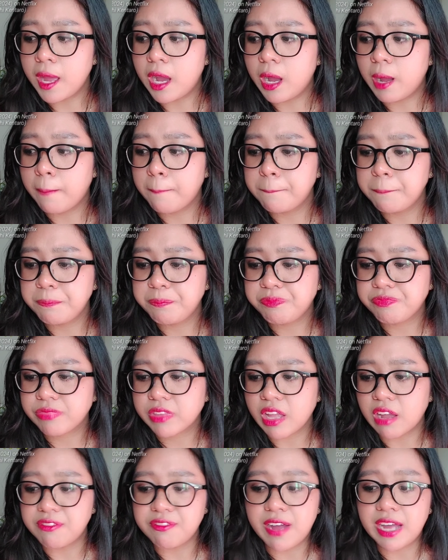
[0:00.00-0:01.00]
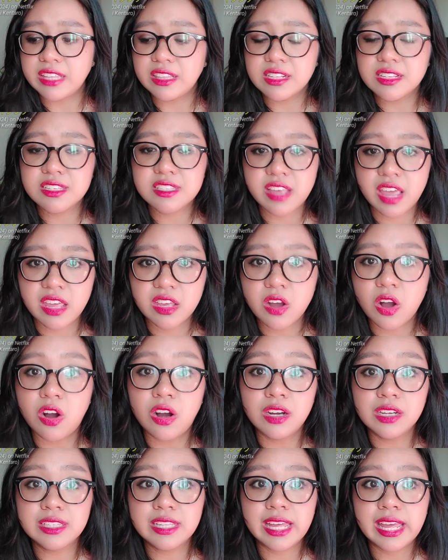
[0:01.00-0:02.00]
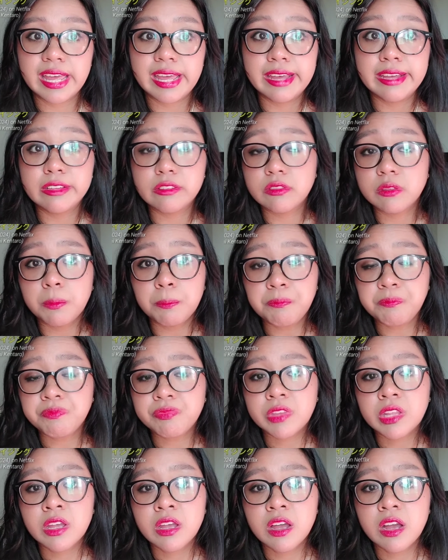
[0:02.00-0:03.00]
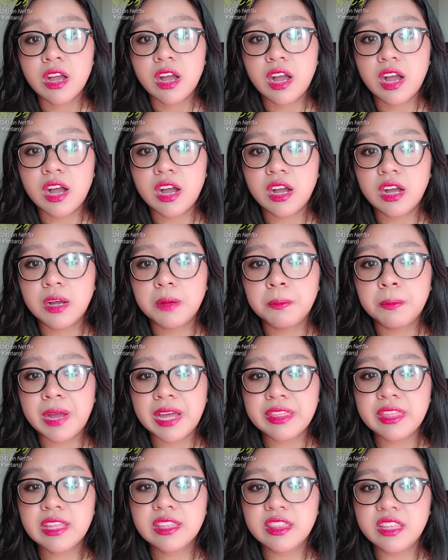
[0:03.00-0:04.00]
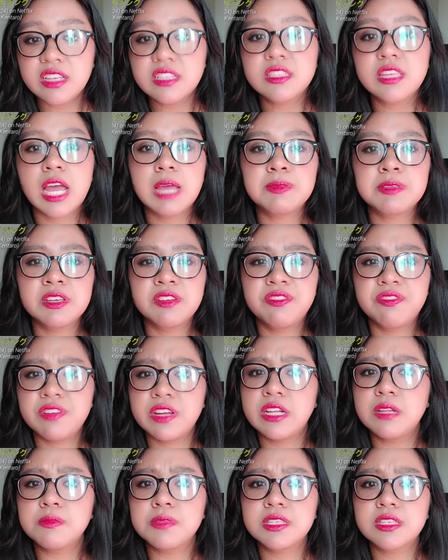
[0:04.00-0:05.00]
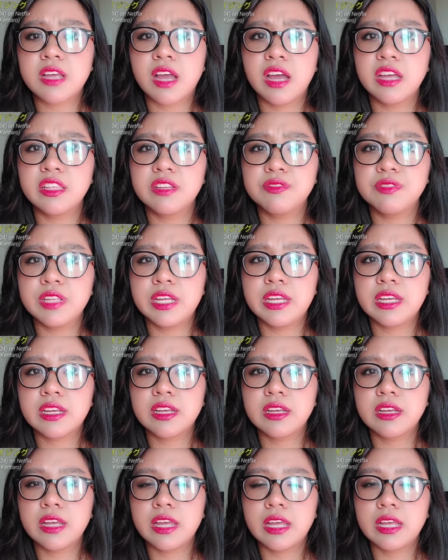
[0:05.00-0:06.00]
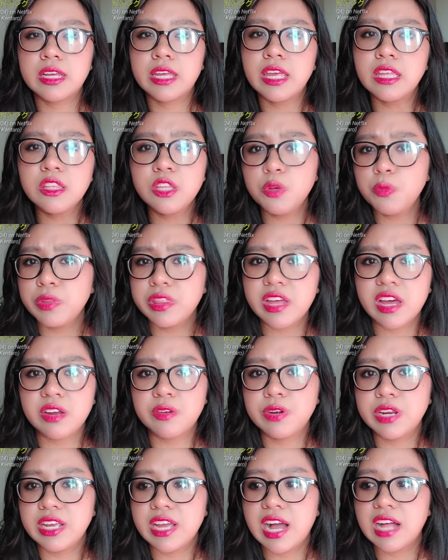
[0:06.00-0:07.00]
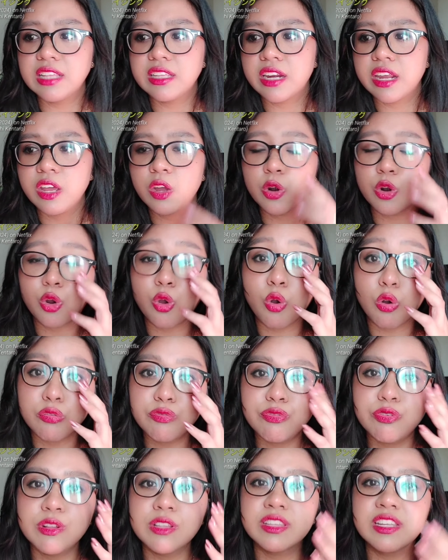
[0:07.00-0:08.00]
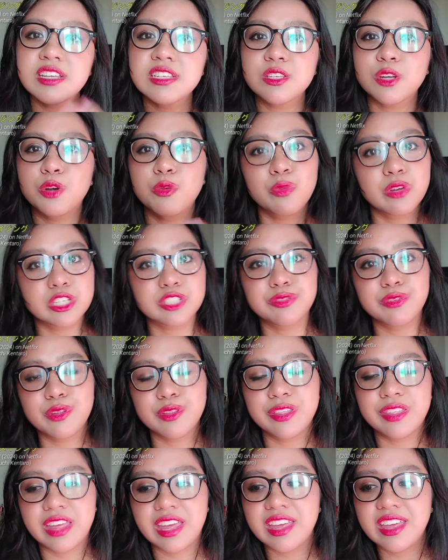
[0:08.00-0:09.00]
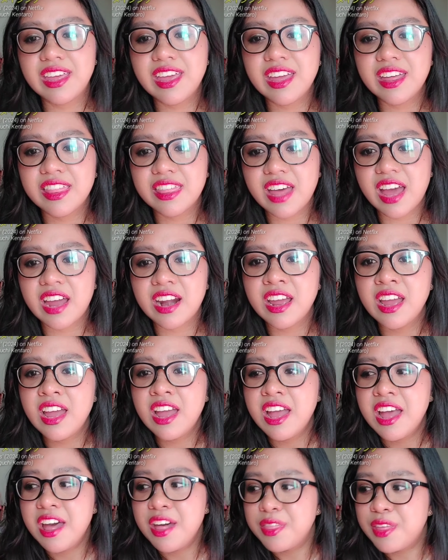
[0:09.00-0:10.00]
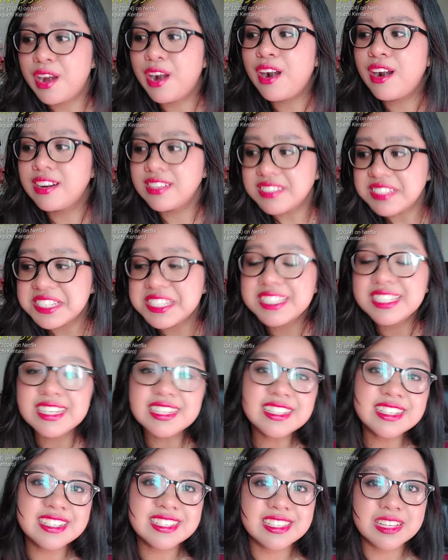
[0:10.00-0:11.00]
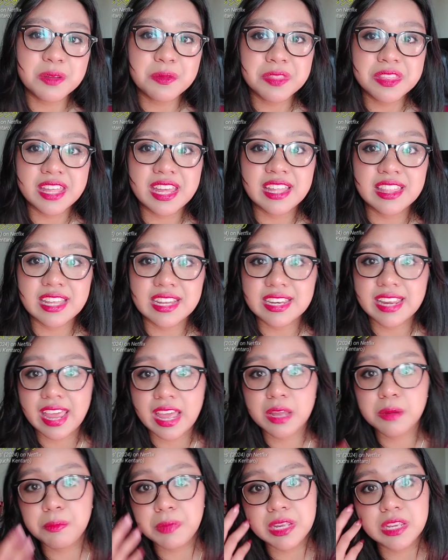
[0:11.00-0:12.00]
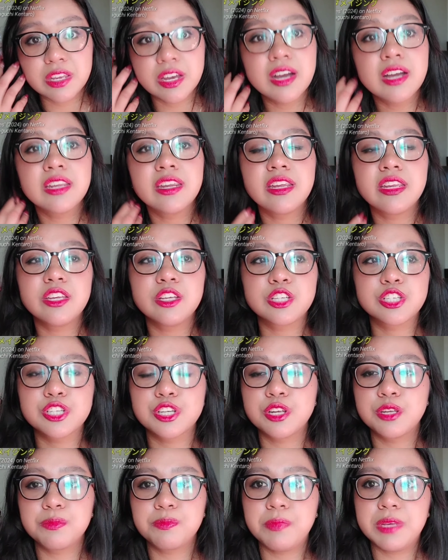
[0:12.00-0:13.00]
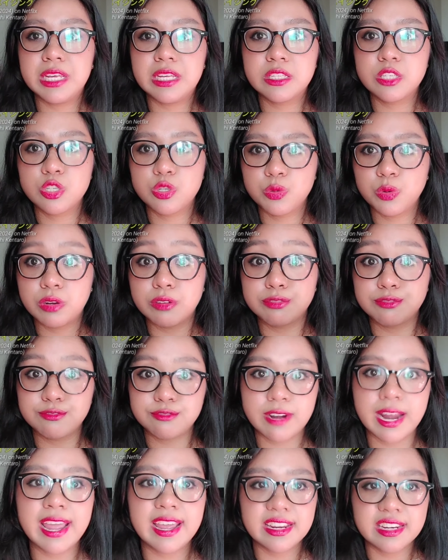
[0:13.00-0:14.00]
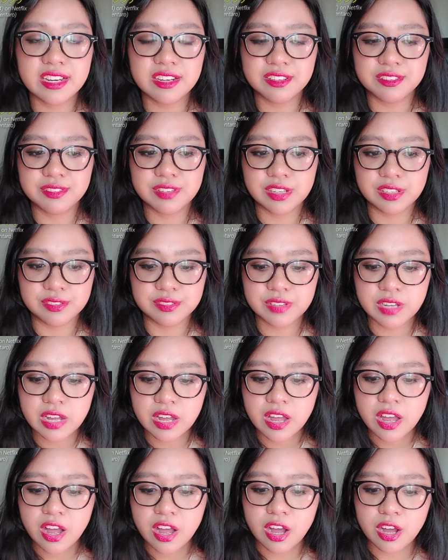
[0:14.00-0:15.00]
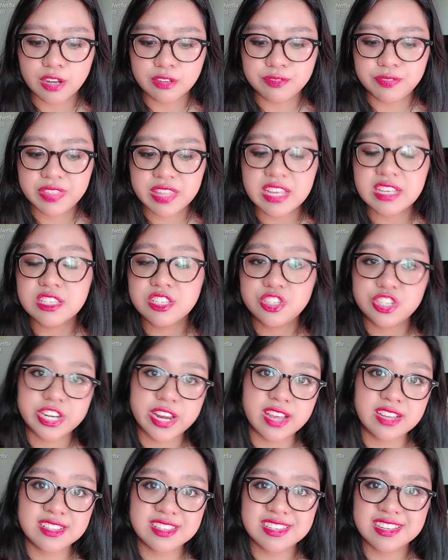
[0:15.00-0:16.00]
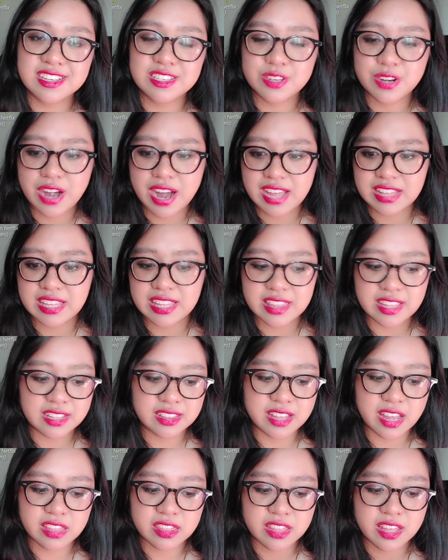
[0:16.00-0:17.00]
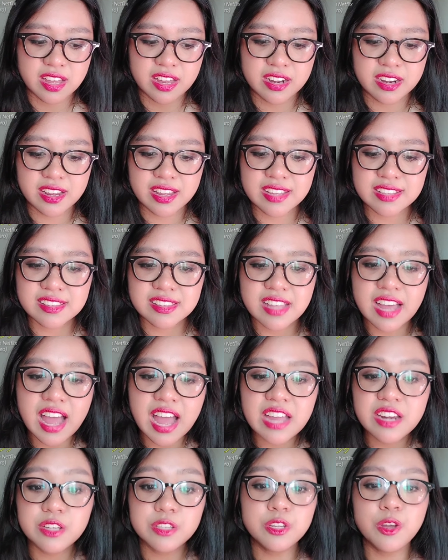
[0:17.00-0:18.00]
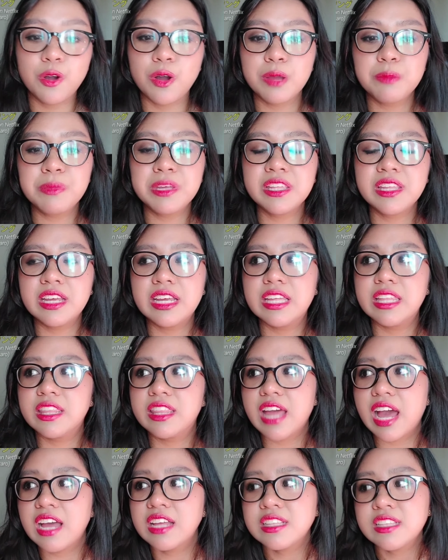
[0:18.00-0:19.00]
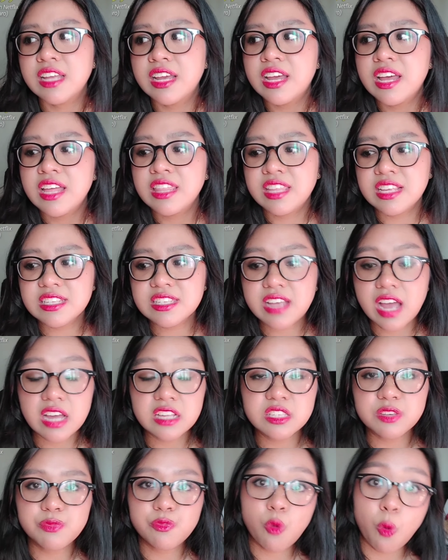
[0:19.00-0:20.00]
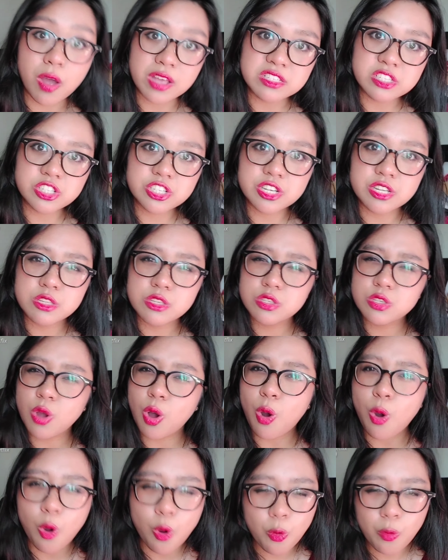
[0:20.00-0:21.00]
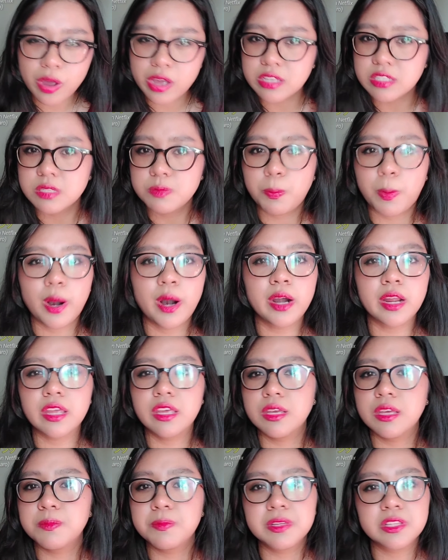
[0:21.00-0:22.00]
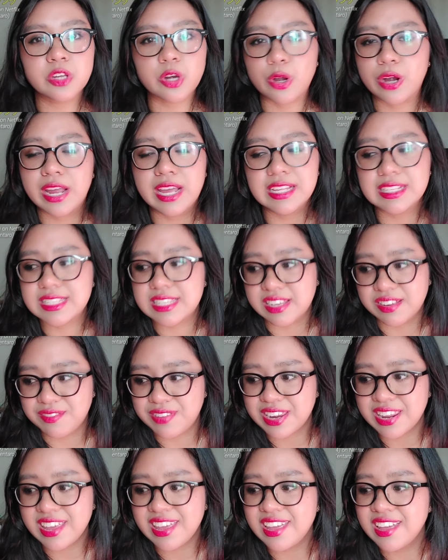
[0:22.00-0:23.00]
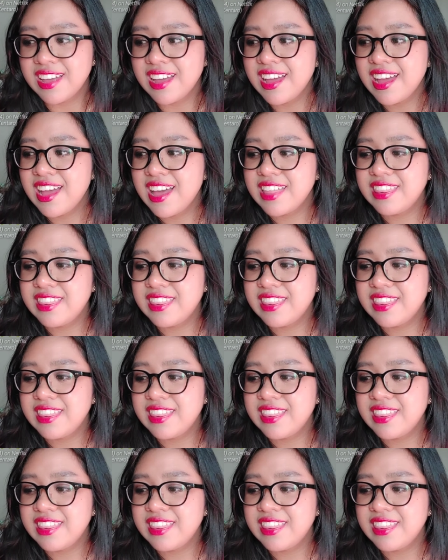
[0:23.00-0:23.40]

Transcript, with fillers: um, a final say on and um, i think these types of films kind of like hit you with that reality or hopefulness or wishful thinking that there still is something that can be done and you shouldn't be too afraid of, of of these chances or anything like that. And I don't know. I mean, eh, that these kinds of questions always spark human creativity.